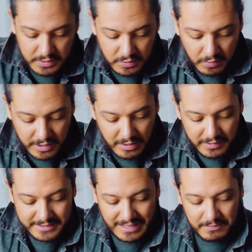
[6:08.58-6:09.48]
to do right now
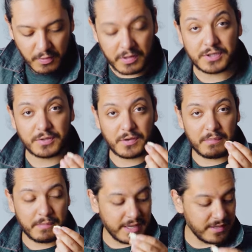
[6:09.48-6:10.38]
is I'm going to
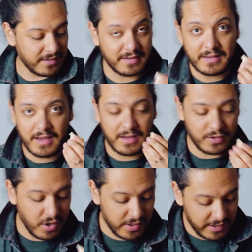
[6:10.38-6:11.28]
grab my uh,
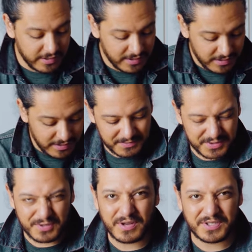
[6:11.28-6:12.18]
garlic I'm
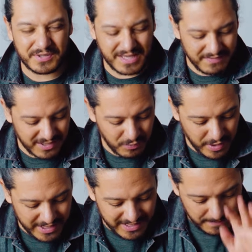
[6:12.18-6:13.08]
just going to give it a
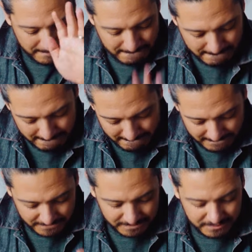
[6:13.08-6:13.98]
quick,
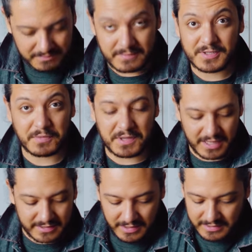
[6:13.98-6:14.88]
something
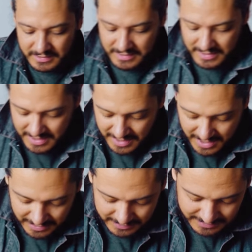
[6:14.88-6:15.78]
like that.
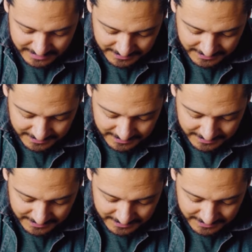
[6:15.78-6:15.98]
And